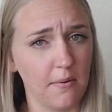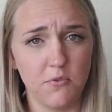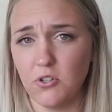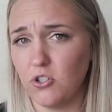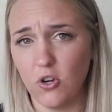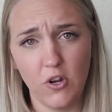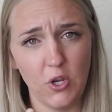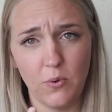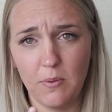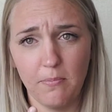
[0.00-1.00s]
I'm just showing
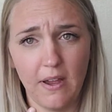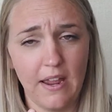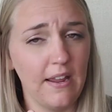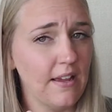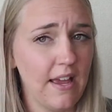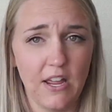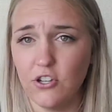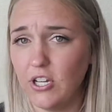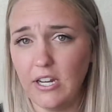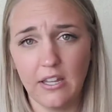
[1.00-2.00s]
you with my head
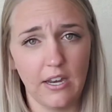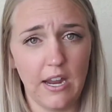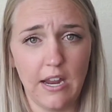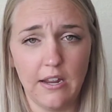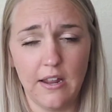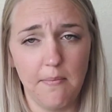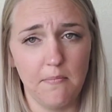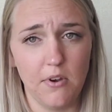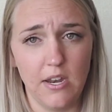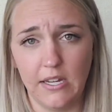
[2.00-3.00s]
shake that I
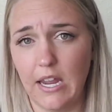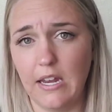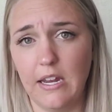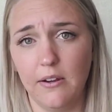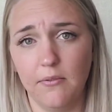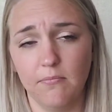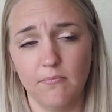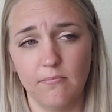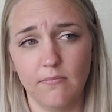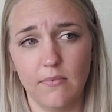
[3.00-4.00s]
am negating
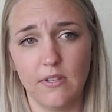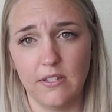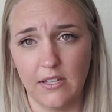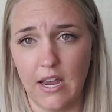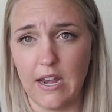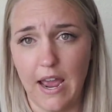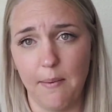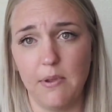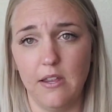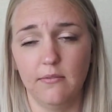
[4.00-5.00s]
the sign
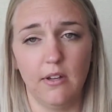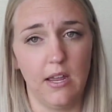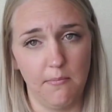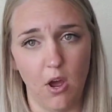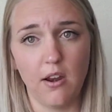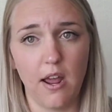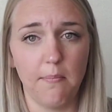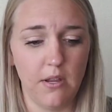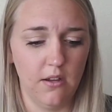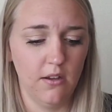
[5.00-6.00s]
happy. I am not
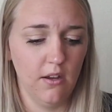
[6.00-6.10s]
happy.